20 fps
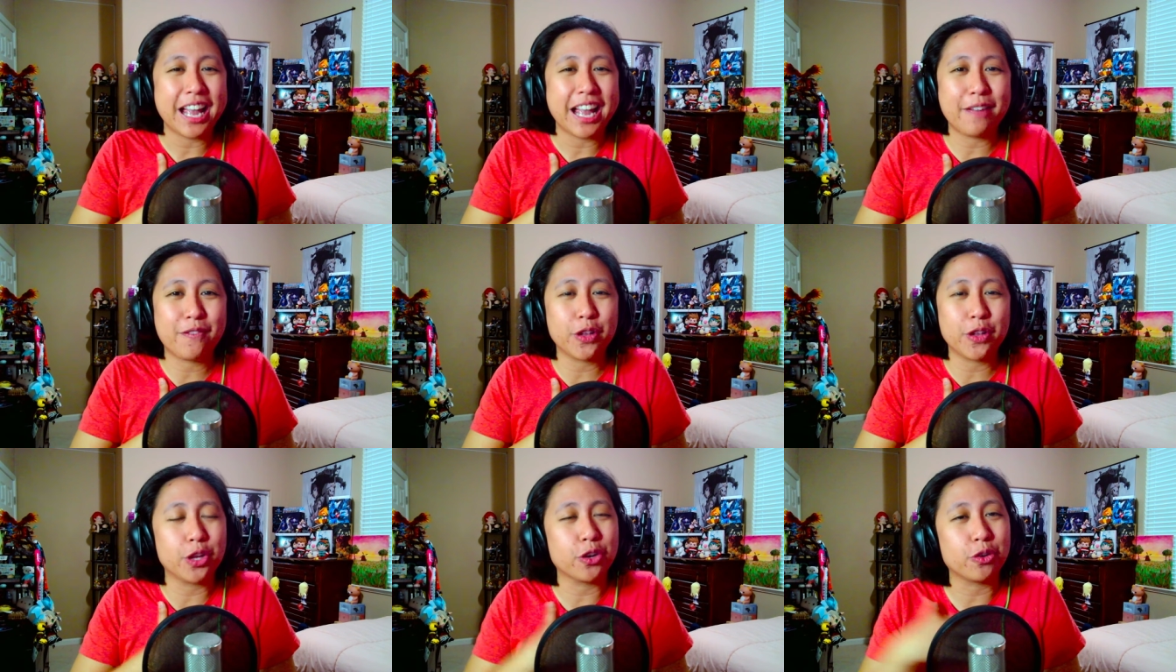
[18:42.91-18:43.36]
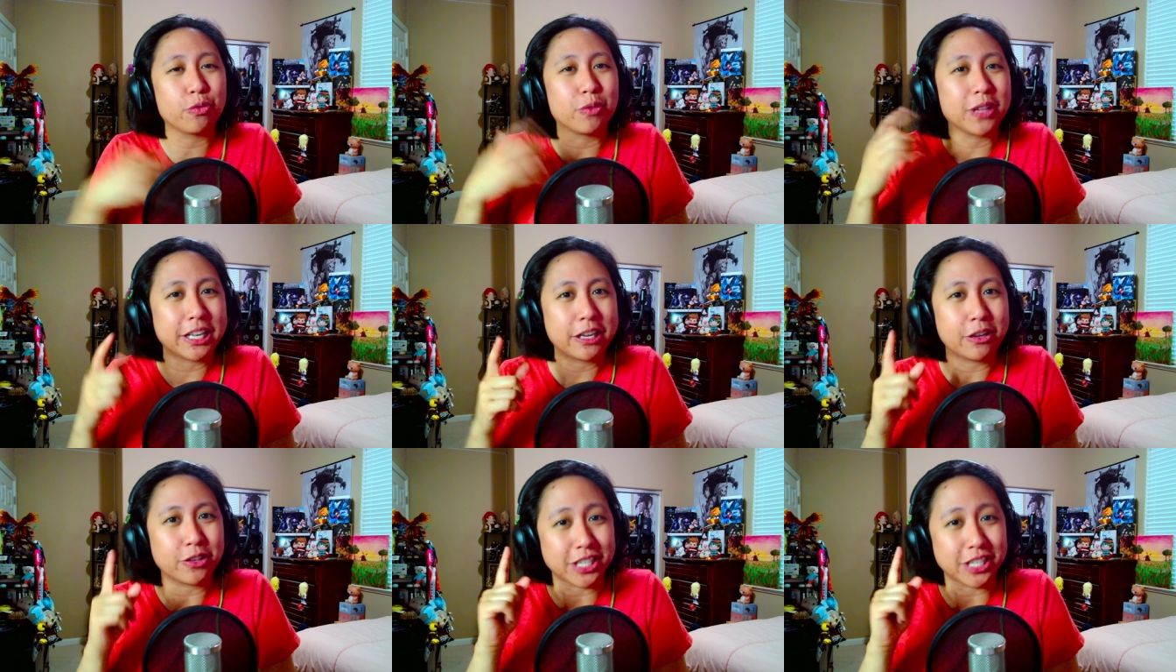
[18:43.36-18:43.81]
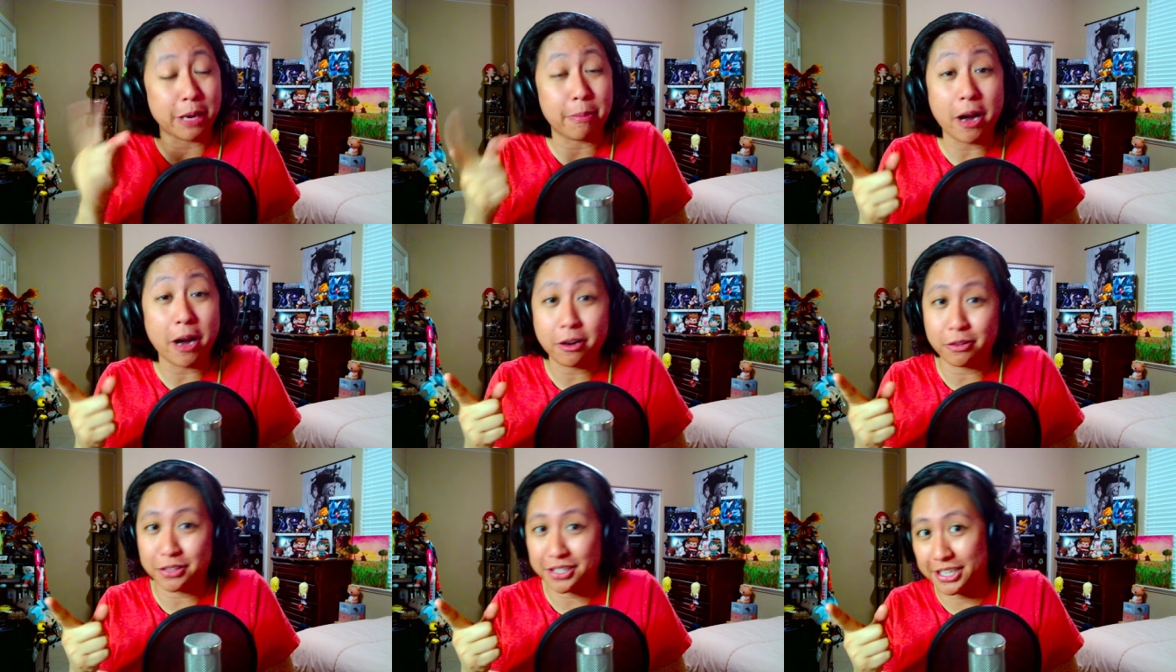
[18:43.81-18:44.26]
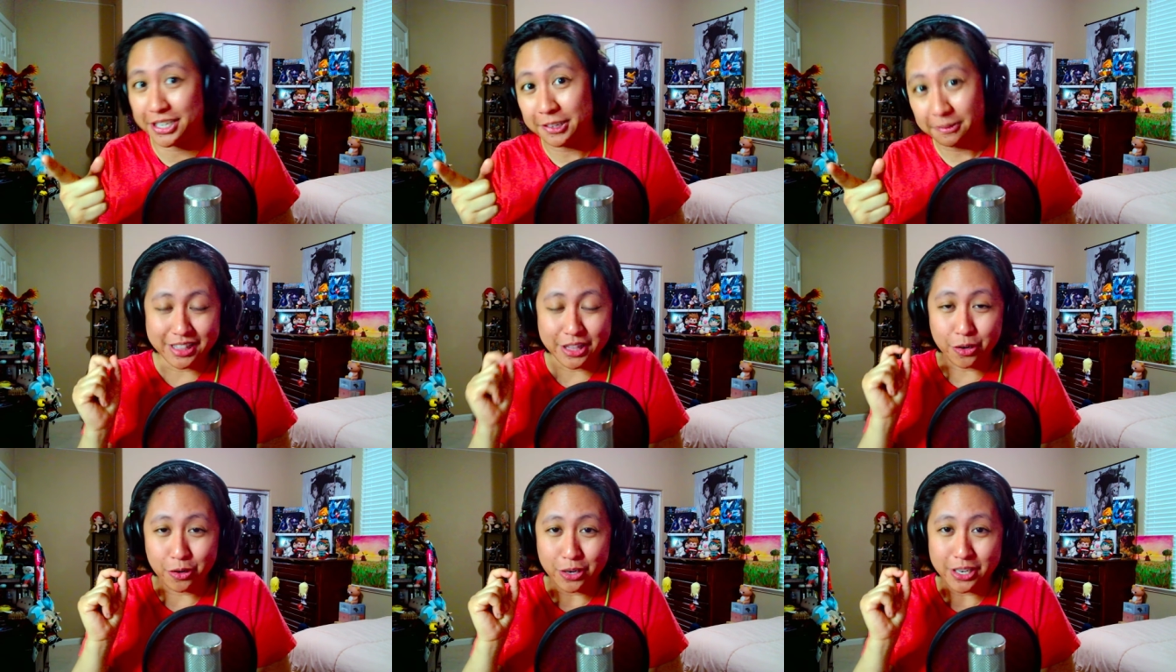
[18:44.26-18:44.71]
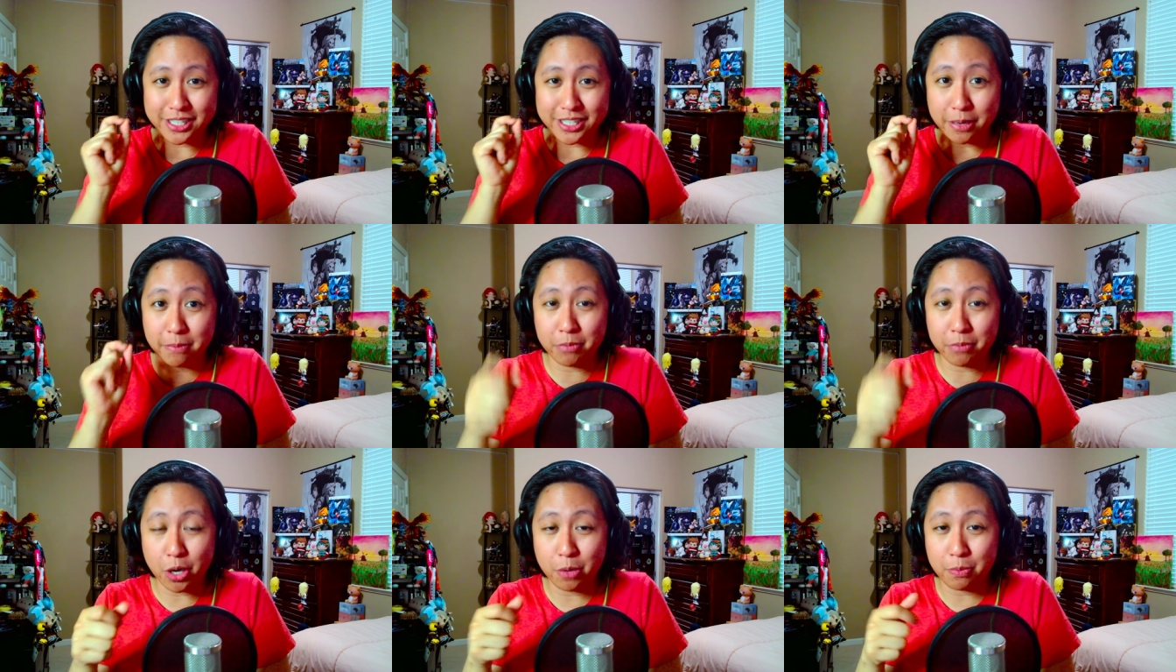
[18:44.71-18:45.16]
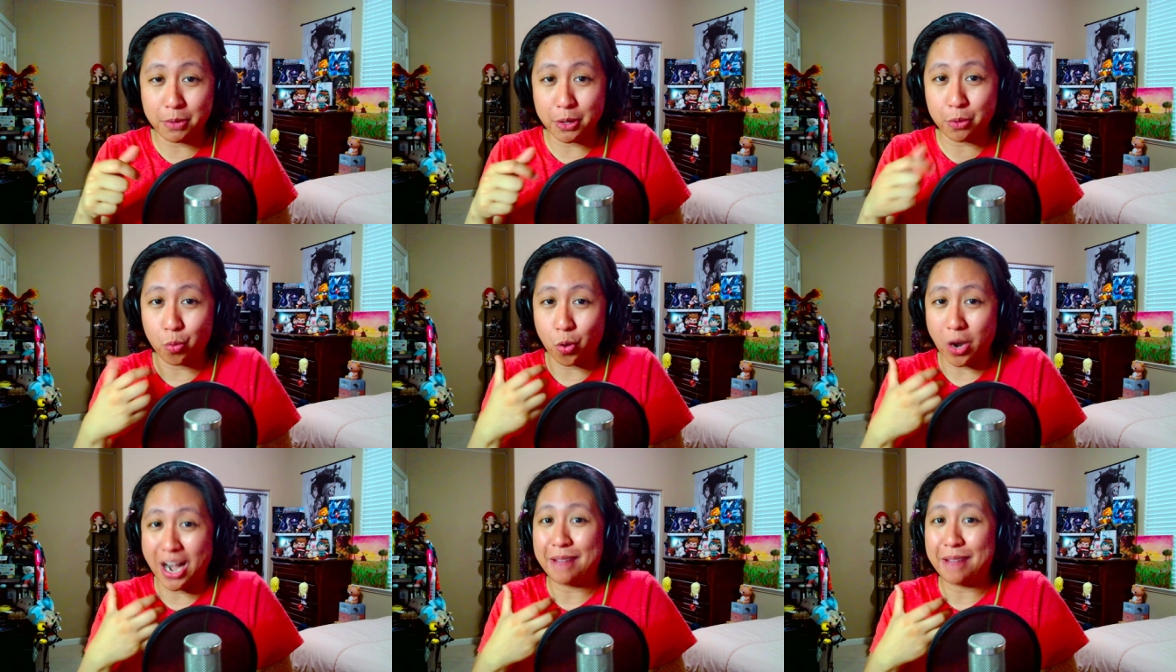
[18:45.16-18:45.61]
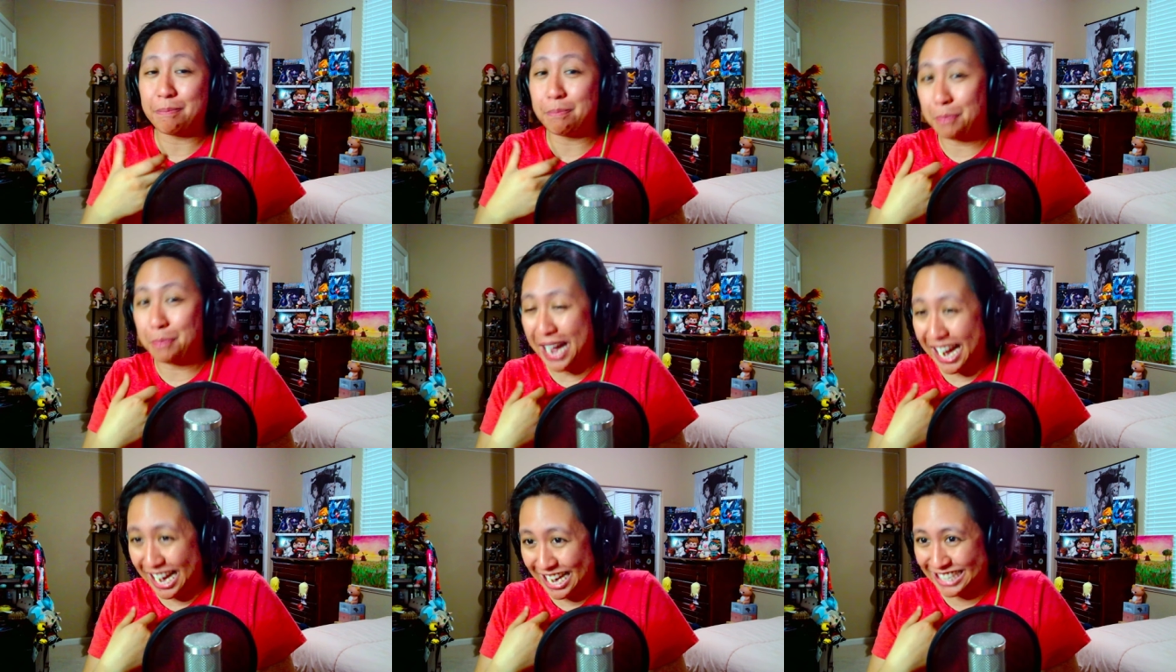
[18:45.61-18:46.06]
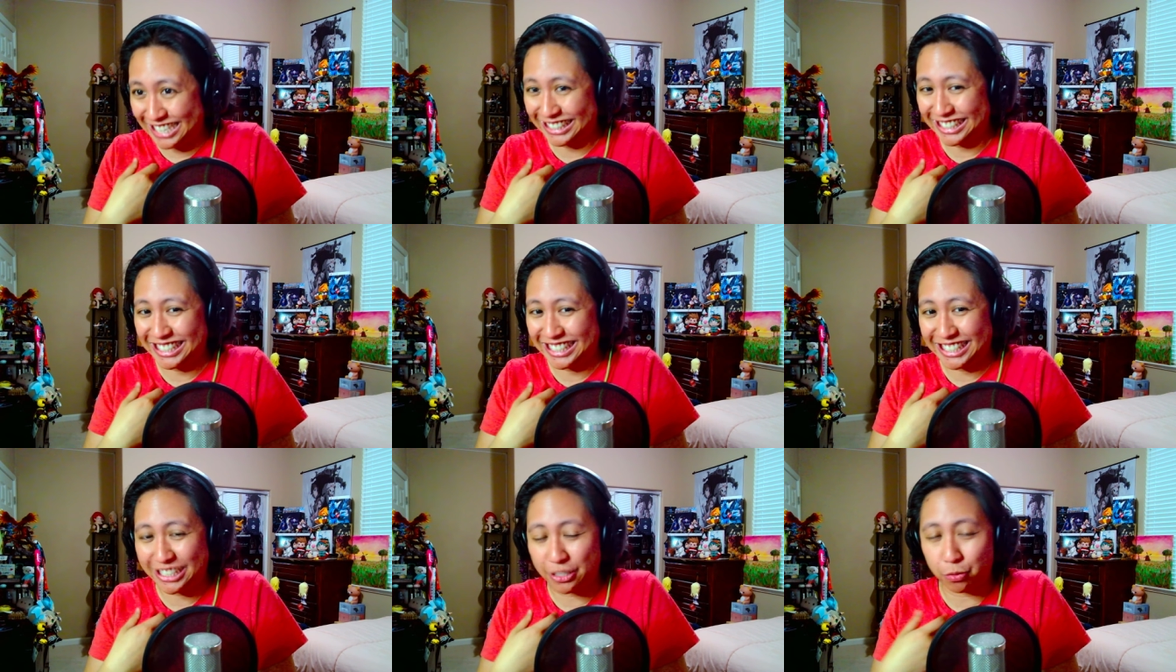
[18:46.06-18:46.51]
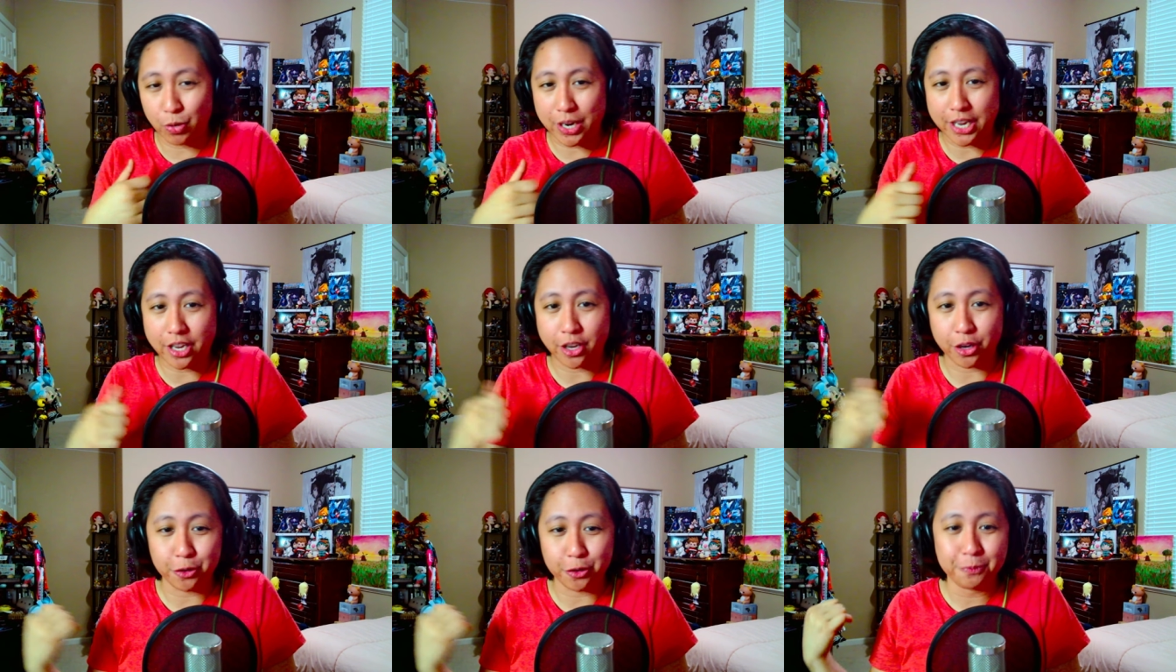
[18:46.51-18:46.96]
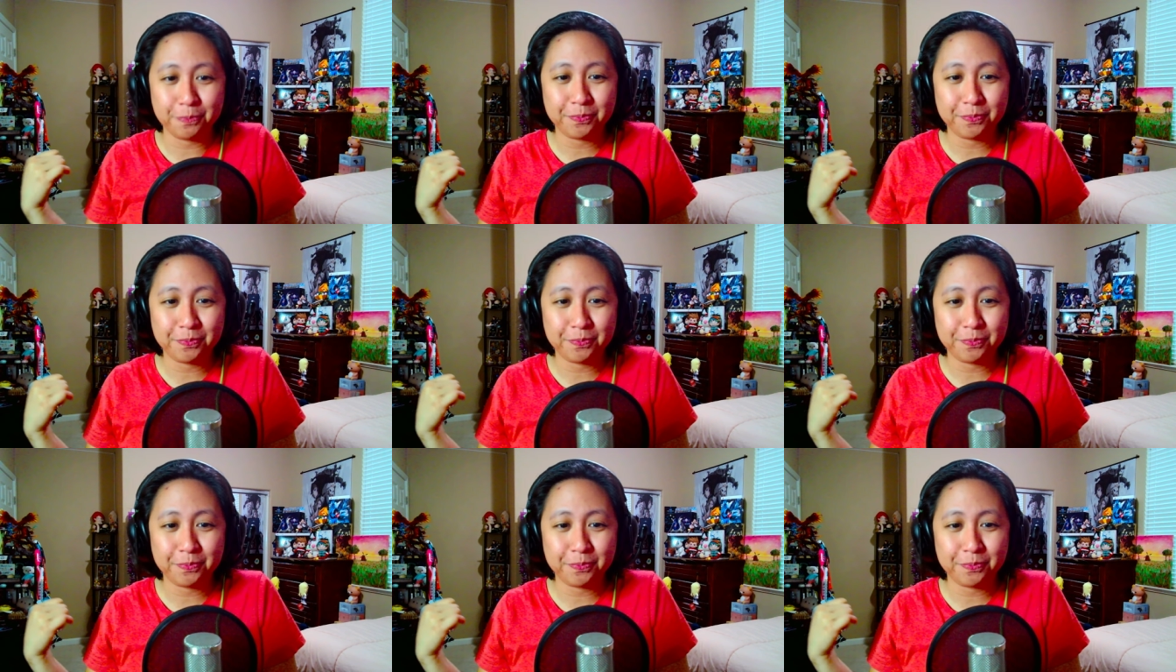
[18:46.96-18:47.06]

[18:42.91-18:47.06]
if you look really close at hypocrisy, there is a moment where I bite Riku.